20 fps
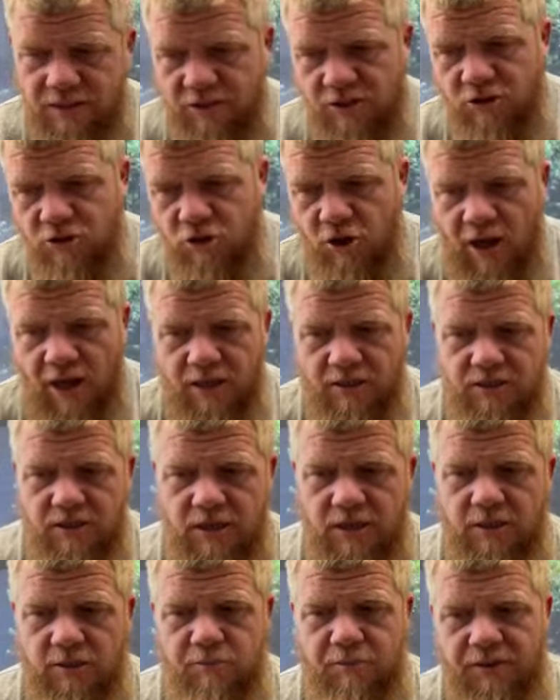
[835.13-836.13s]
that your child
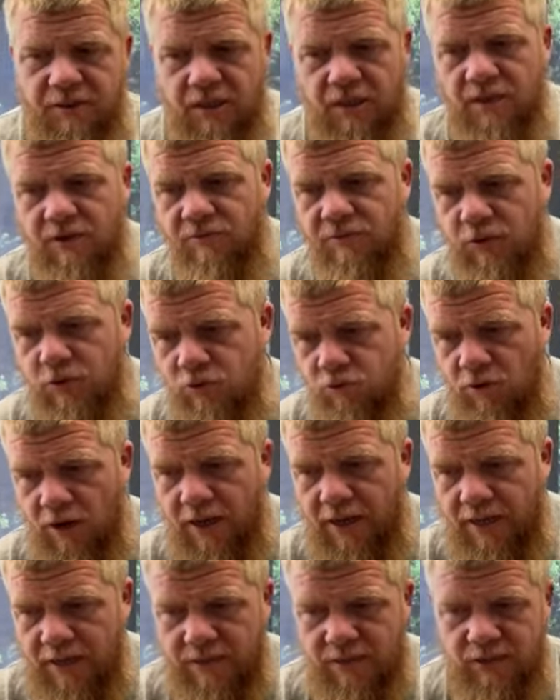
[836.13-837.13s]
does but then if you
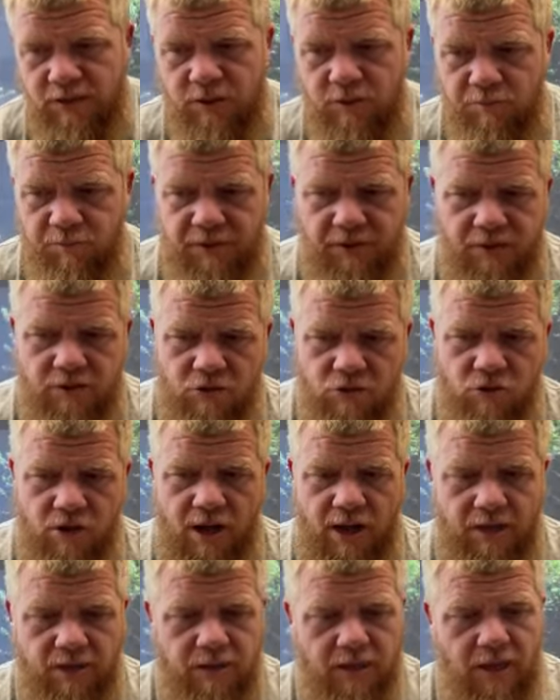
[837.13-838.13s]
try and discipline your
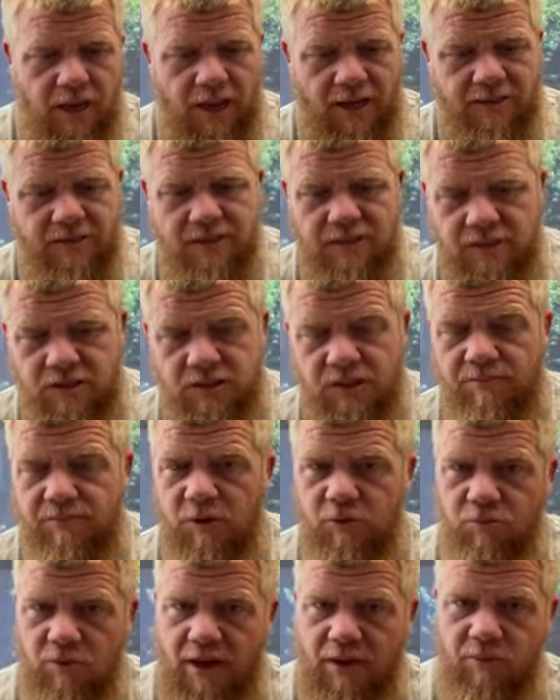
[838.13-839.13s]
child and teach them
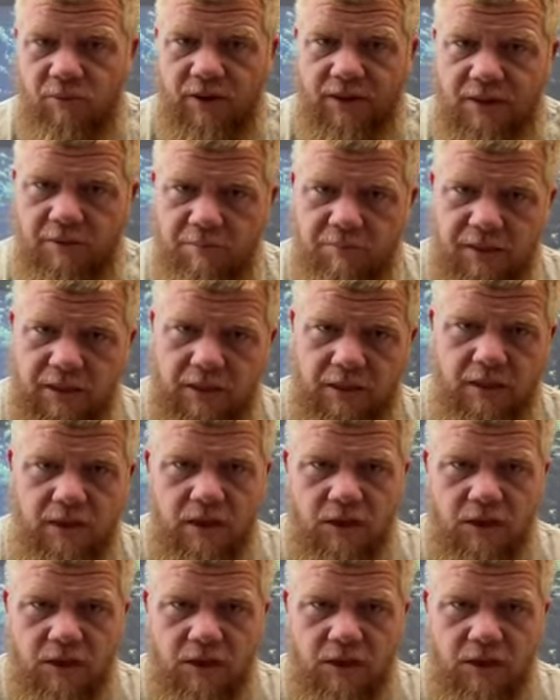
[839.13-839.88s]
the right way to be